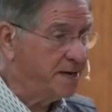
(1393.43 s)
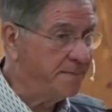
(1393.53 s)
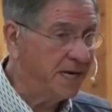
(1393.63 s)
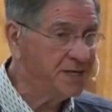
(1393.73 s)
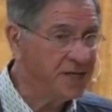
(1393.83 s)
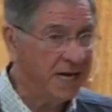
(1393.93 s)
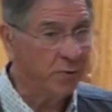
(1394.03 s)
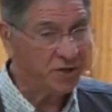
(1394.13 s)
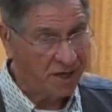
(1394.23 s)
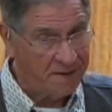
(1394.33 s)
It means that it
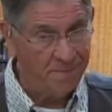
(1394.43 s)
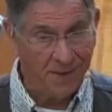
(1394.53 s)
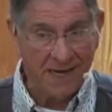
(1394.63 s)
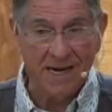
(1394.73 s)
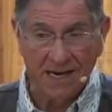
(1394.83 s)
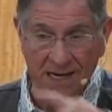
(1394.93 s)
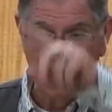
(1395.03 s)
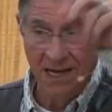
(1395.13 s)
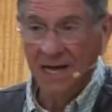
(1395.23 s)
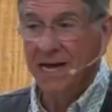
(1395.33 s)
was completed.
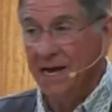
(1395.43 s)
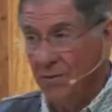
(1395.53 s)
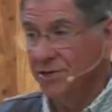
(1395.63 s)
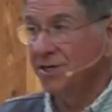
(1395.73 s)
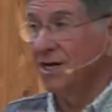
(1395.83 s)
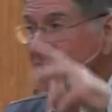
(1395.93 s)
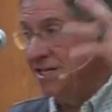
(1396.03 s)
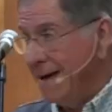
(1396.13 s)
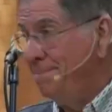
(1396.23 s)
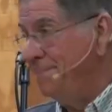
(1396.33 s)
He was
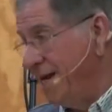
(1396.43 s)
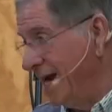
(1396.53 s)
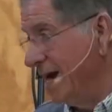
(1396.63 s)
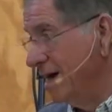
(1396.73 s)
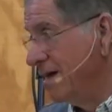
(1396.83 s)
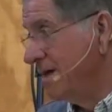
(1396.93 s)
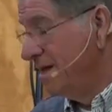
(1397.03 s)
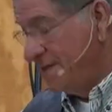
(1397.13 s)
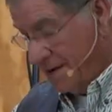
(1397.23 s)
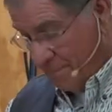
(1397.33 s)
accepting
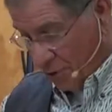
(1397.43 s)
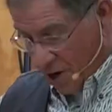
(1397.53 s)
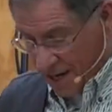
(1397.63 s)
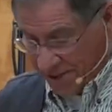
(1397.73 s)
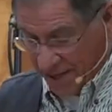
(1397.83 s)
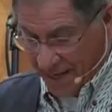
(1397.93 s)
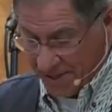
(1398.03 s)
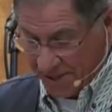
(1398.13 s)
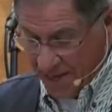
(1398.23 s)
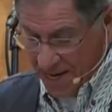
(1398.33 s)
the
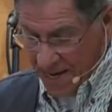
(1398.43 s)
process.